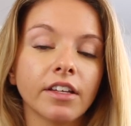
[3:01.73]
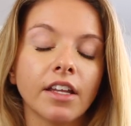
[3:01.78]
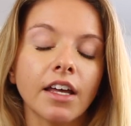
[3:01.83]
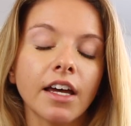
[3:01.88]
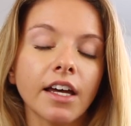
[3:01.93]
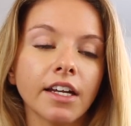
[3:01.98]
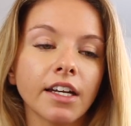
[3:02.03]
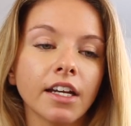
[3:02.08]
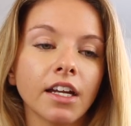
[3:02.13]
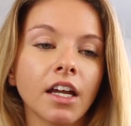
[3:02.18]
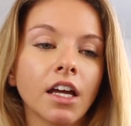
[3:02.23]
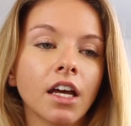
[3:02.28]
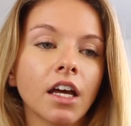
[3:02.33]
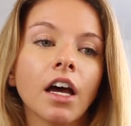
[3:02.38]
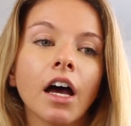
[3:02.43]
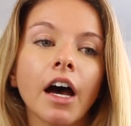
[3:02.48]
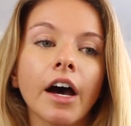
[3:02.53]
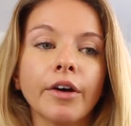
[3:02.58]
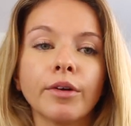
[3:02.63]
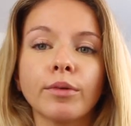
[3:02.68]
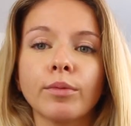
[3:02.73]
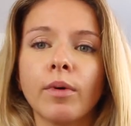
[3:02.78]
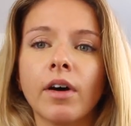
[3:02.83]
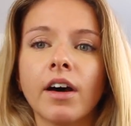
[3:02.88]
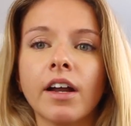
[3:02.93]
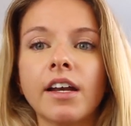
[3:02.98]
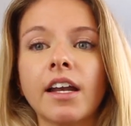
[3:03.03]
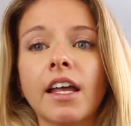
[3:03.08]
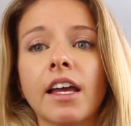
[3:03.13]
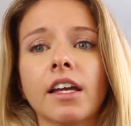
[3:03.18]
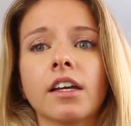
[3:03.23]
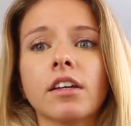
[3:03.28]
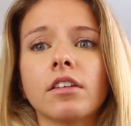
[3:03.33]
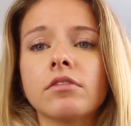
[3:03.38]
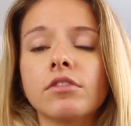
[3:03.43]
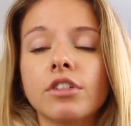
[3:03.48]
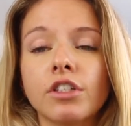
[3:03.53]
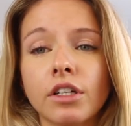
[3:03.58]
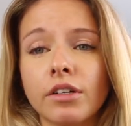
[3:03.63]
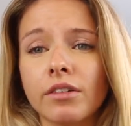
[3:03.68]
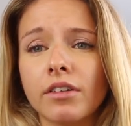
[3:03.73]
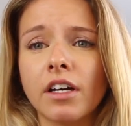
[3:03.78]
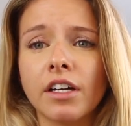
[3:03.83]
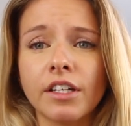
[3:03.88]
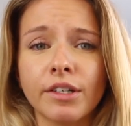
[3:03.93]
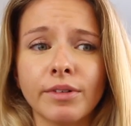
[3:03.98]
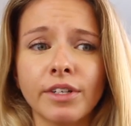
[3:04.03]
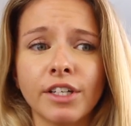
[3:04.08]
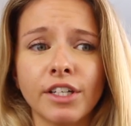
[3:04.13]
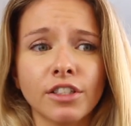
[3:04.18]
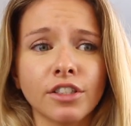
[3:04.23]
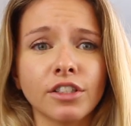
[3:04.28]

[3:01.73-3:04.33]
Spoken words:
than I'd want. Like, I don't want to